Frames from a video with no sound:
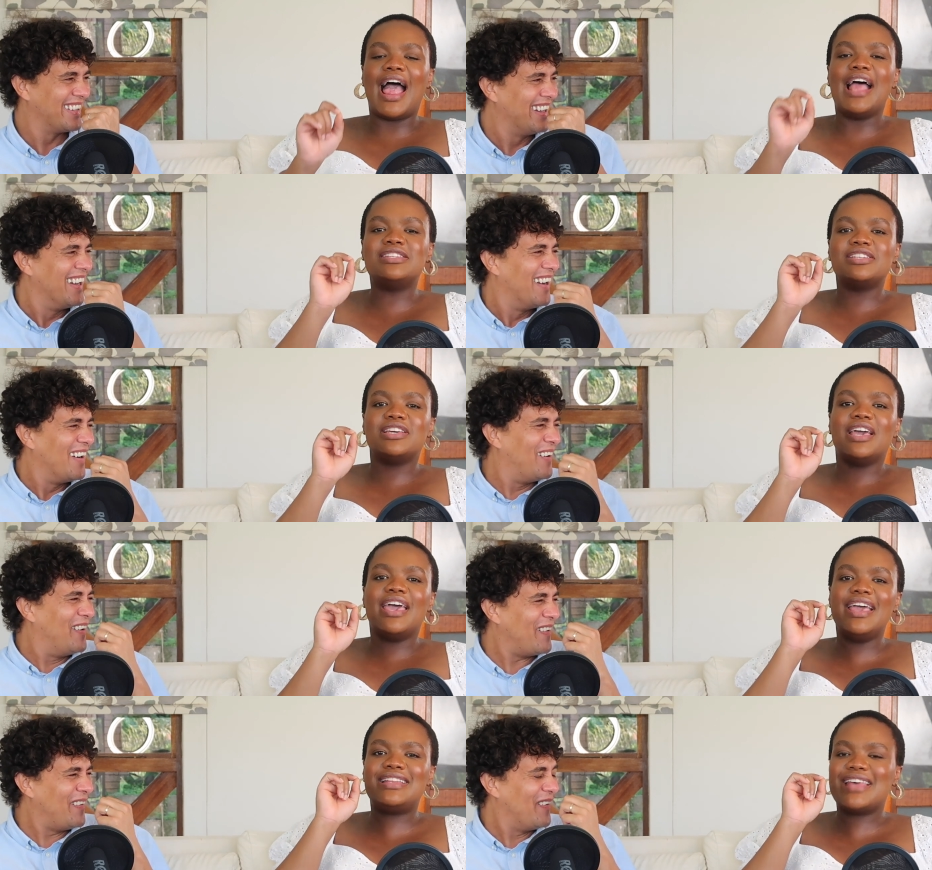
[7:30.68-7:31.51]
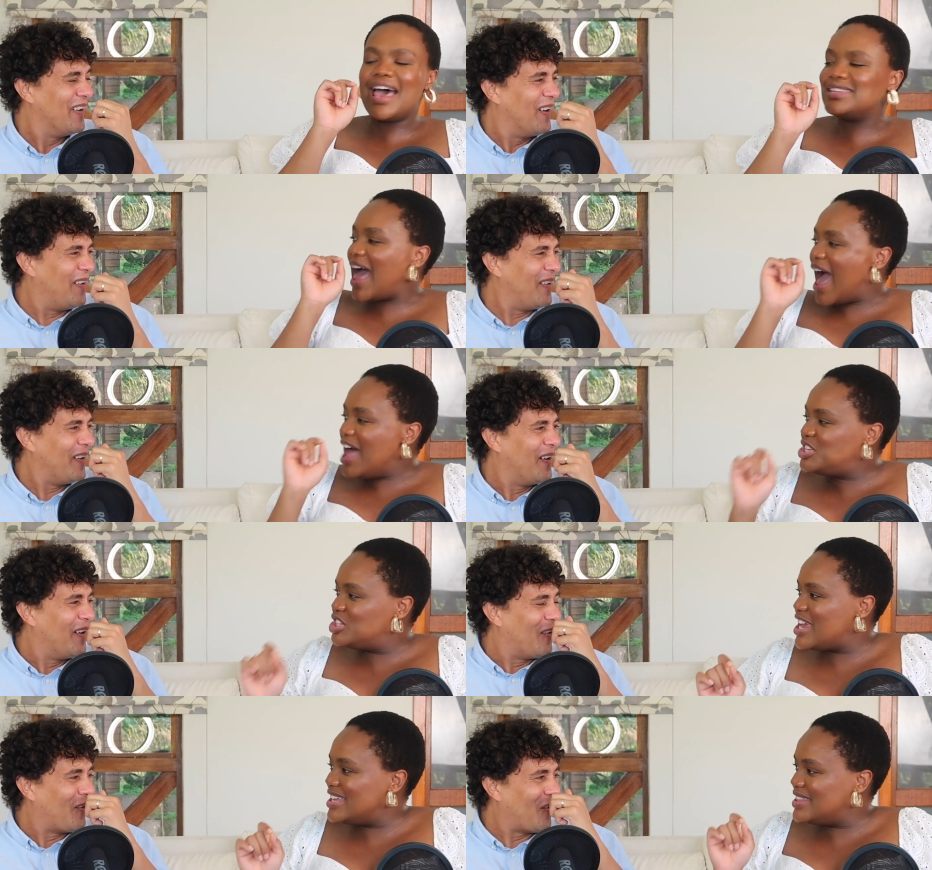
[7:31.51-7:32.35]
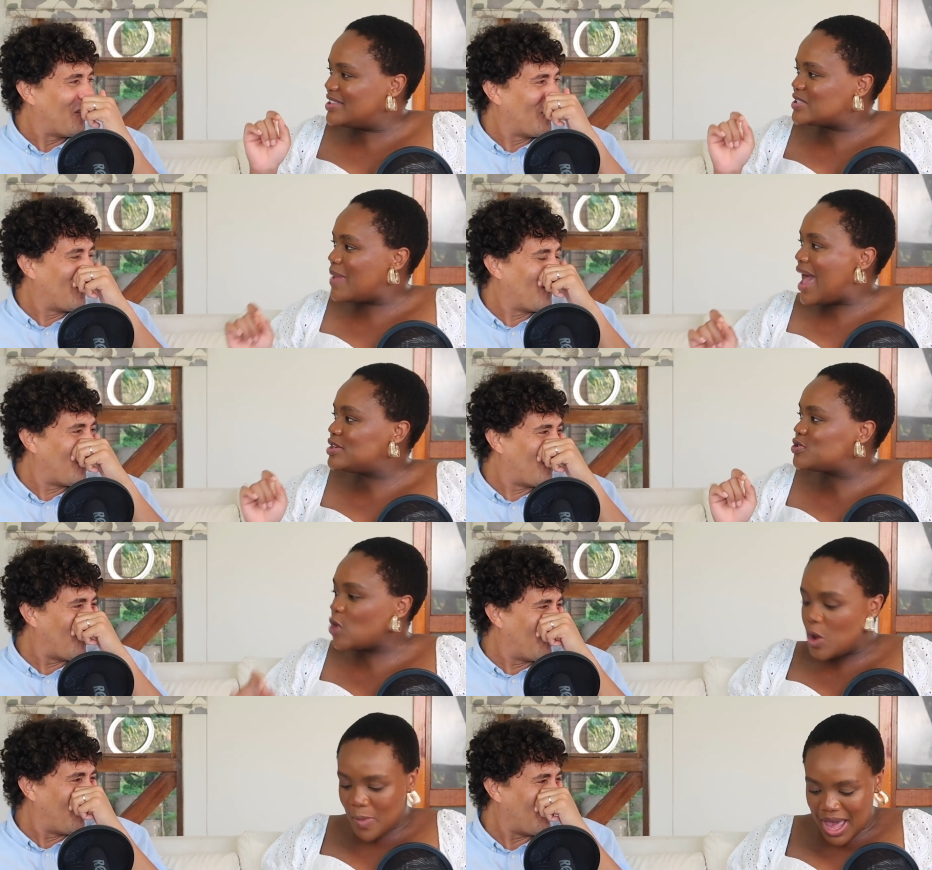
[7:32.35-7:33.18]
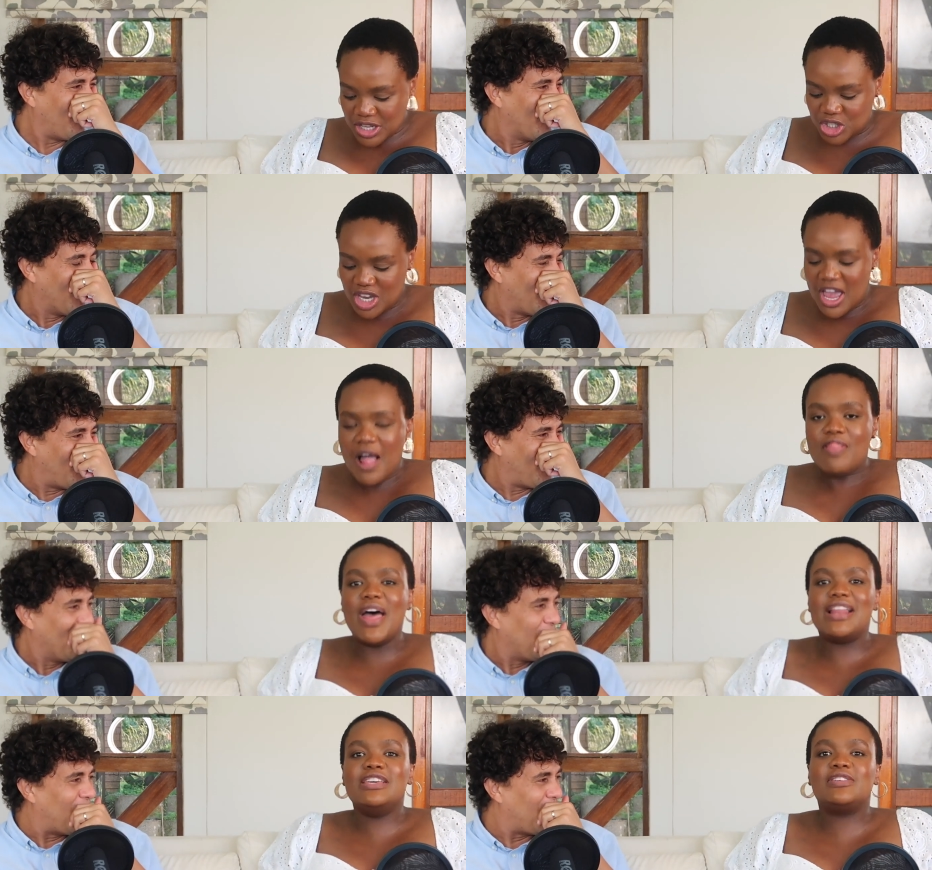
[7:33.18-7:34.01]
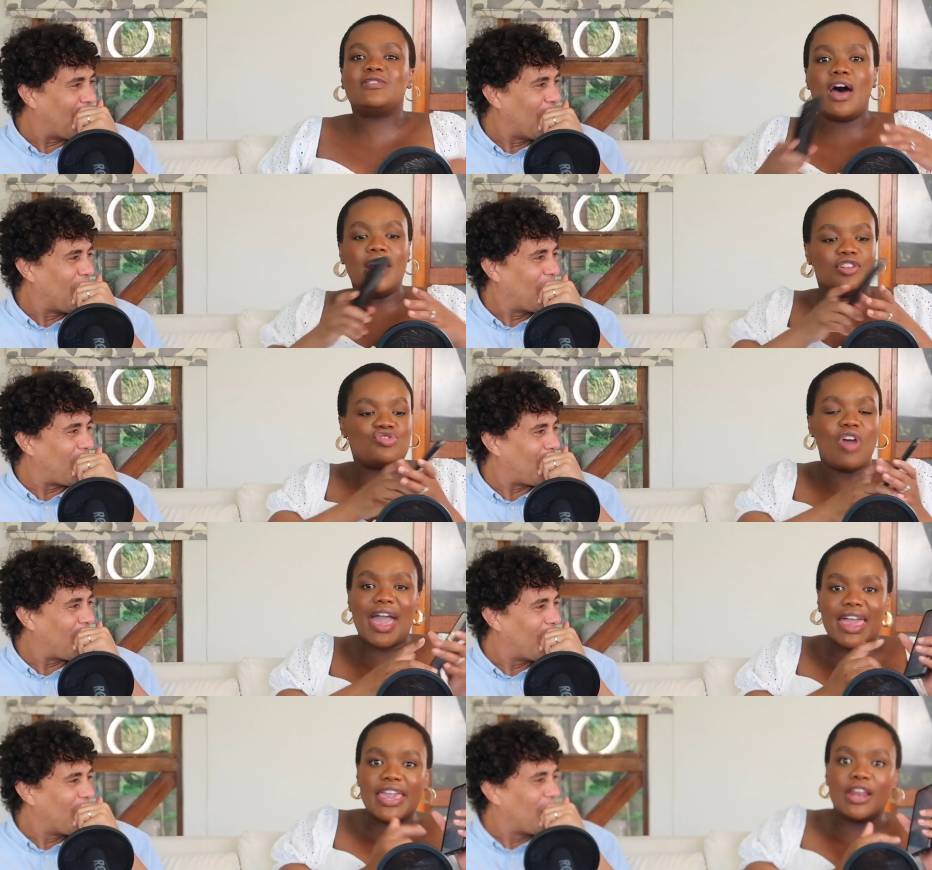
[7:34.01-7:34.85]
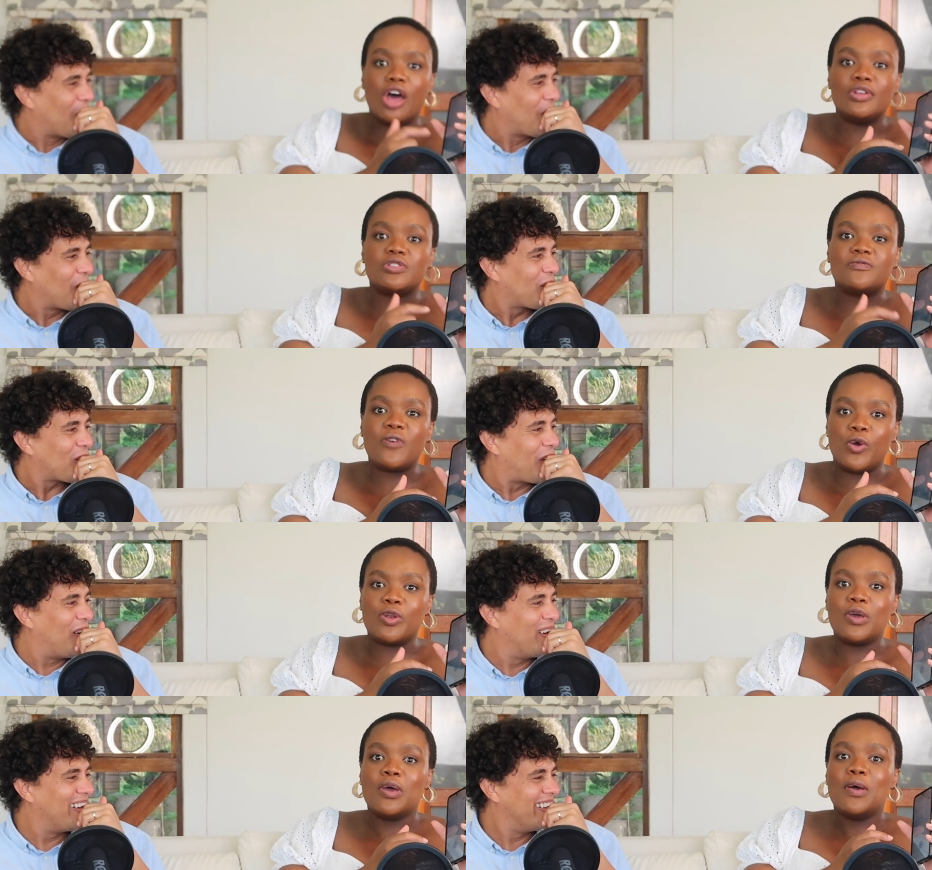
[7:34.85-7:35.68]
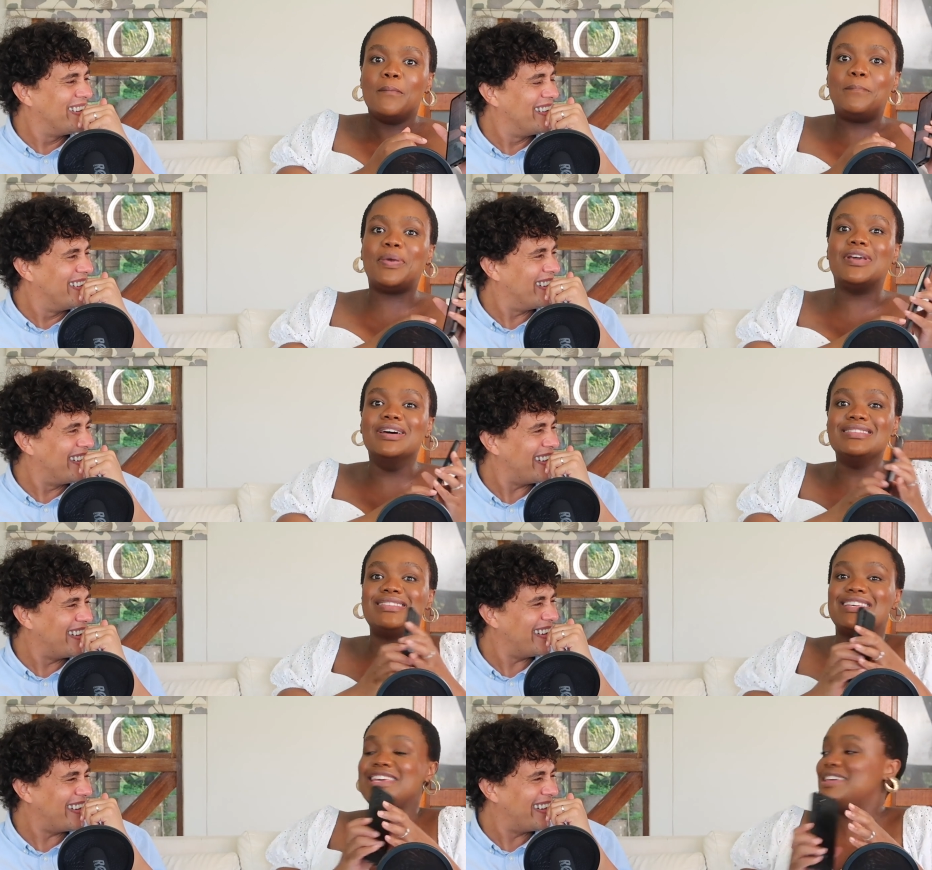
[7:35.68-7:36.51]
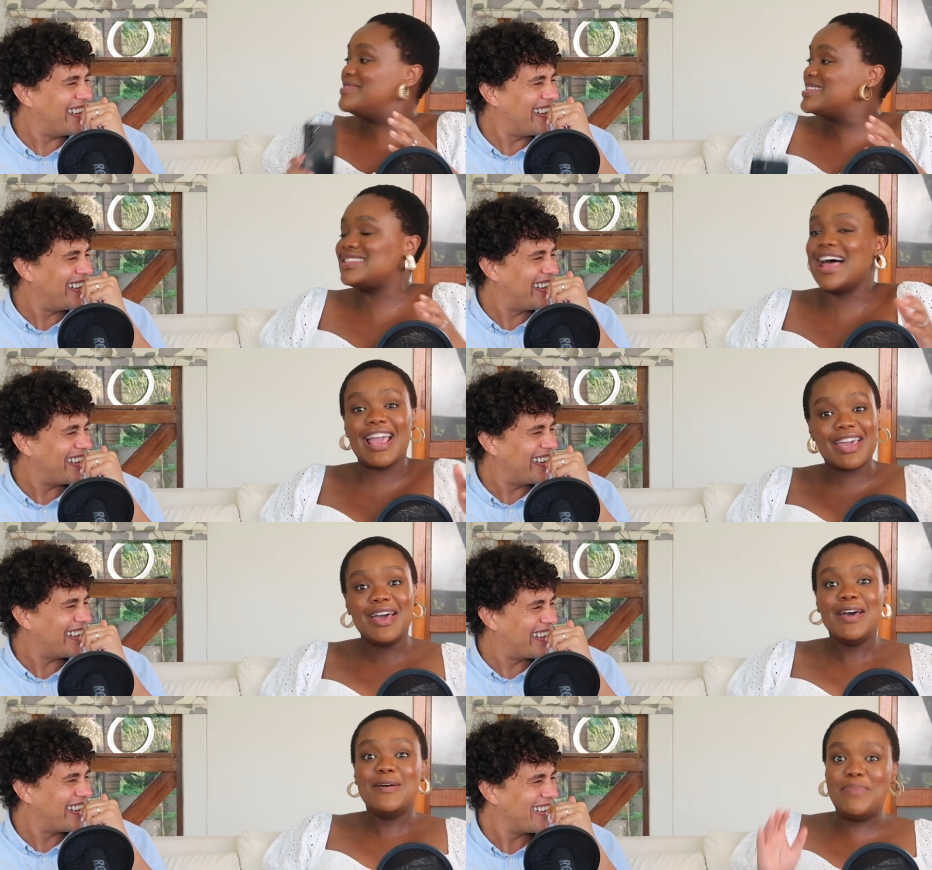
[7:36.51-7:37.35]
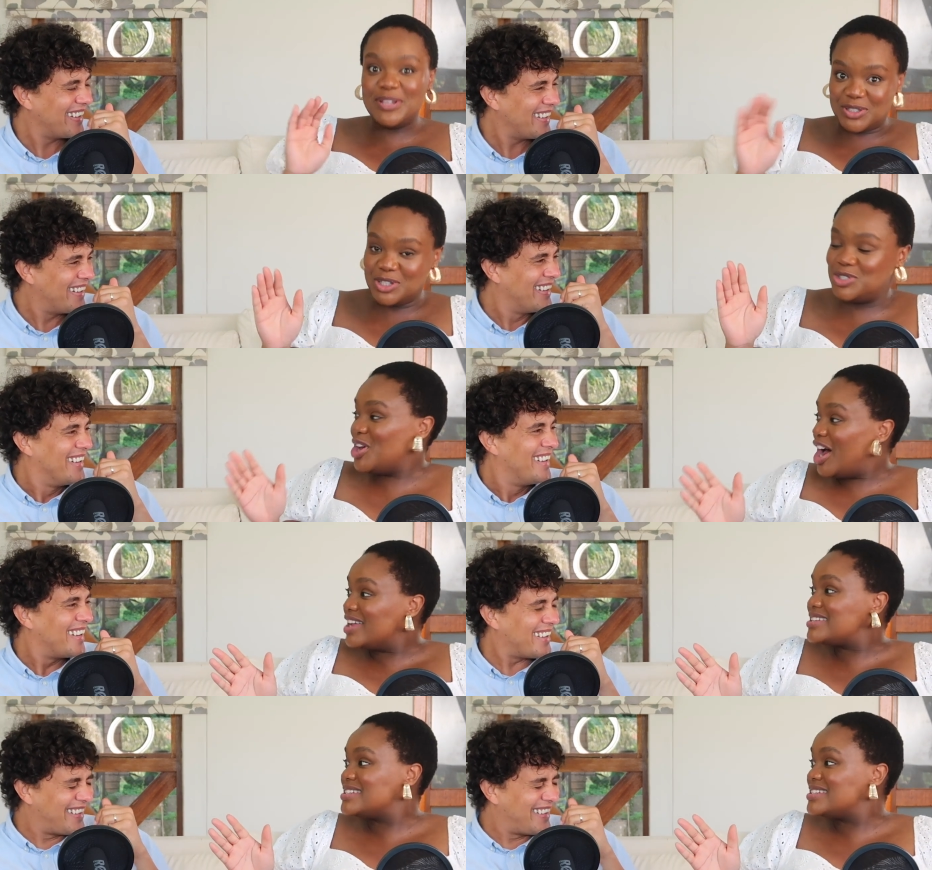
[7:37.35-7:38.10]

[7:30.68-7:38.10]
Speaker 1: And it has agitated this man so much that he started tracking it on his phone. Because he was like, bitch, could you not?